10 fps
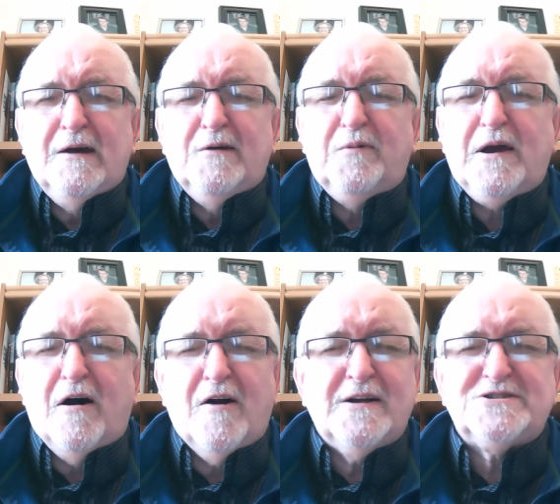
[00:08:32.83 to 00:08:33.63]
we
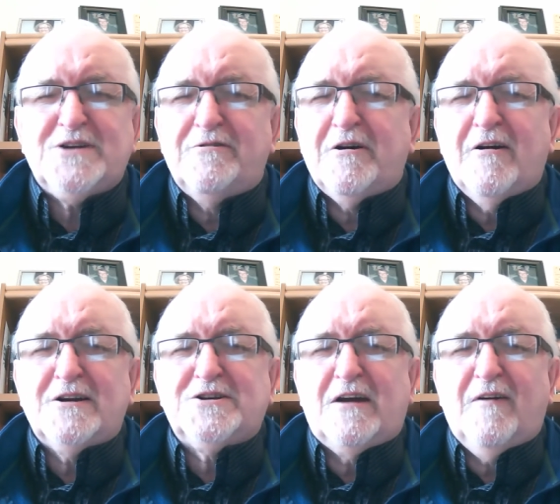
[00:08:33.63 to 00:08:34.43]
are in southern
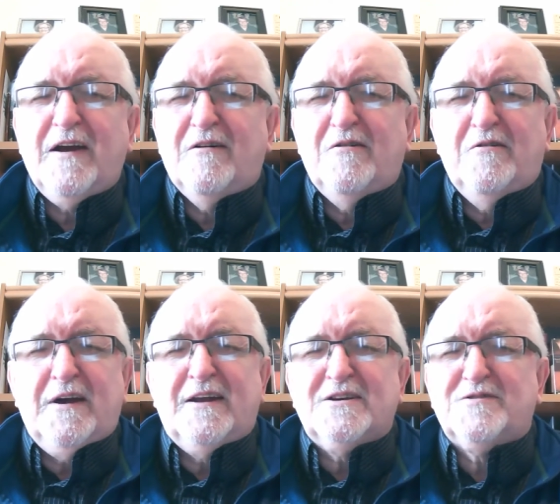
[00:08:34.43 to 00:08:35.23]
Ontario,
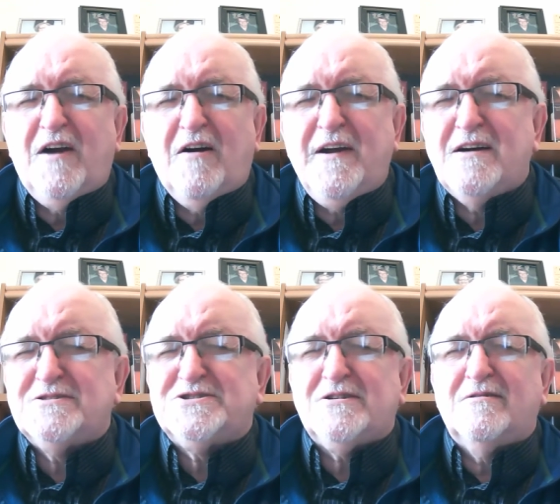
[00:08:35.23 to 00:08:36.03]
it is very
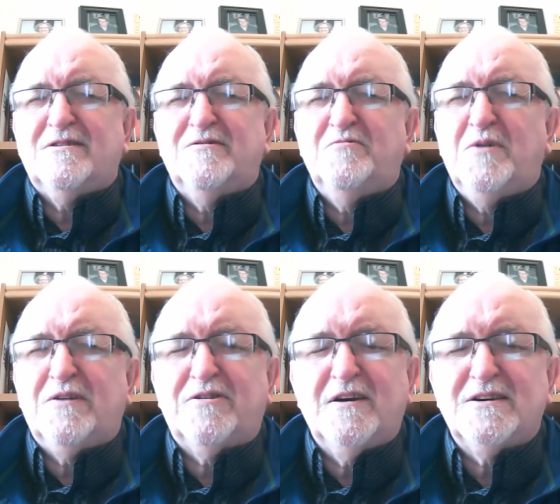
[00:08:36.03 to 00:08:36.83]
uncertain
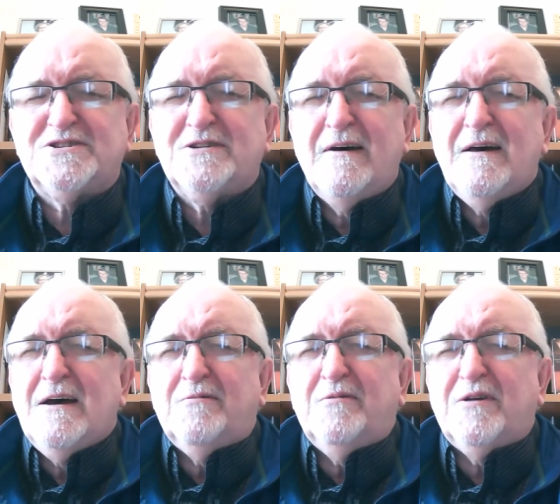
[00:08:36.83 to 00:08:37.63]
with this
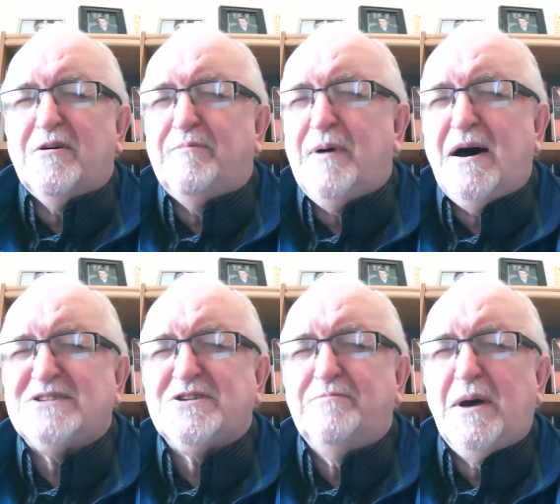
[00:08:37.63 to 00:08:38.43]
with the
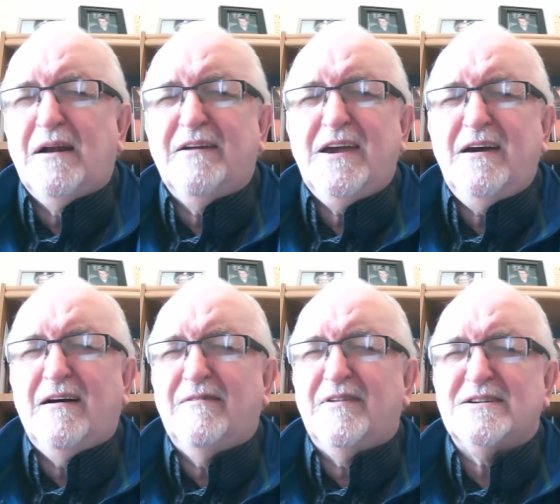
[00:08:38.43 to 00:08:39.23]
possibility
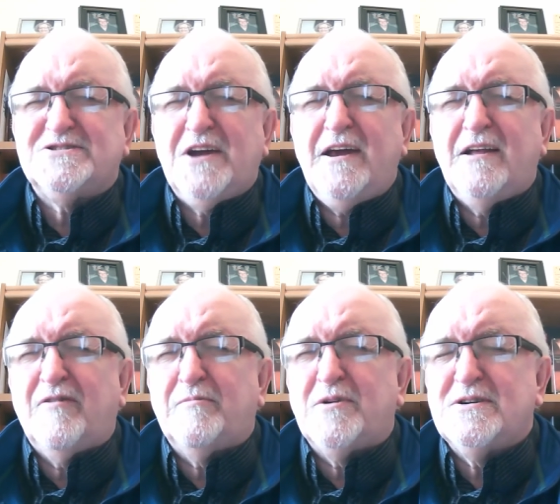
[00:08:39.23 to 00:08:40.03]
of a state of
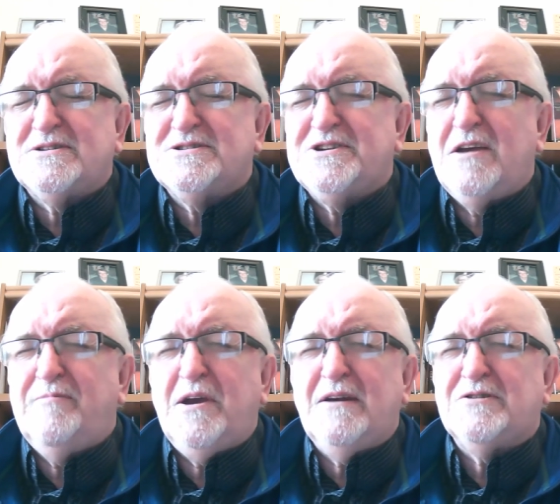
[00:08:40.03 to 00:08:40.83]
emergency
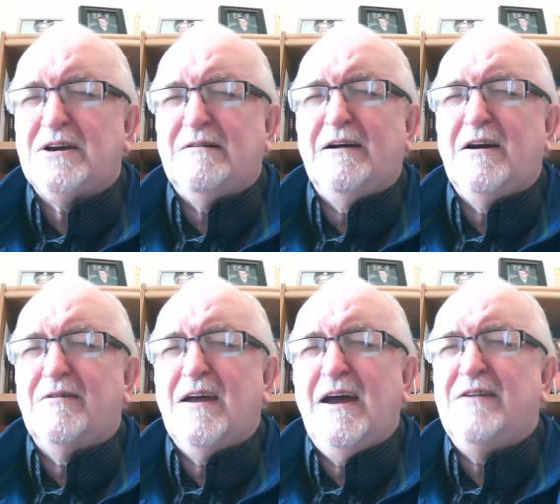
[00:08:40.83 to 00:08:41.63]
being
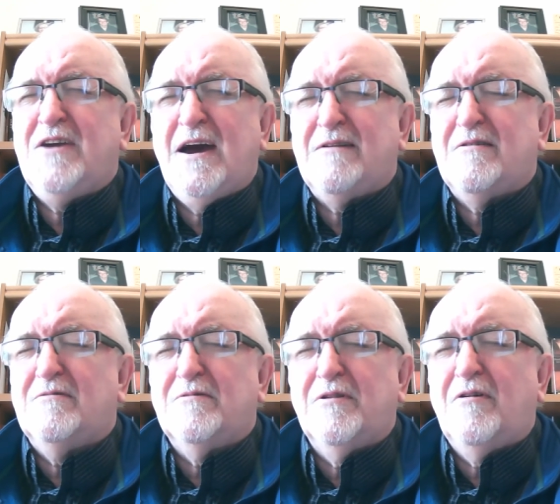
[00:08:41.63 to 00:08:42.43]
declared, and yet,
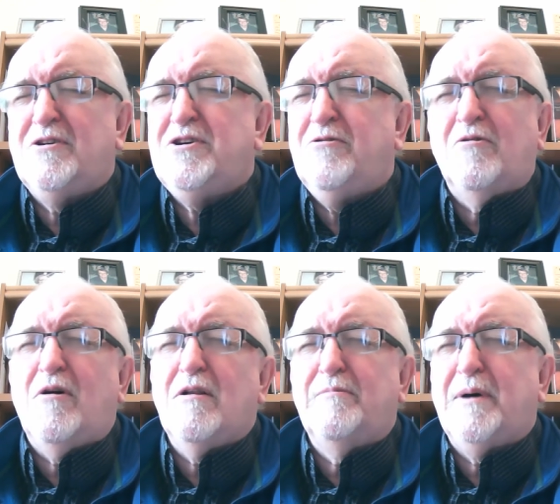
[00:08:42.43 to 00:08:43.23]
Lord, you know
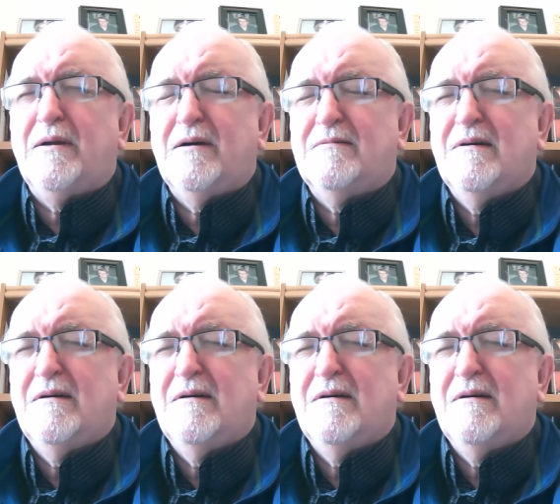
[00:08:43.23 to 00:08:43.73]
all about it.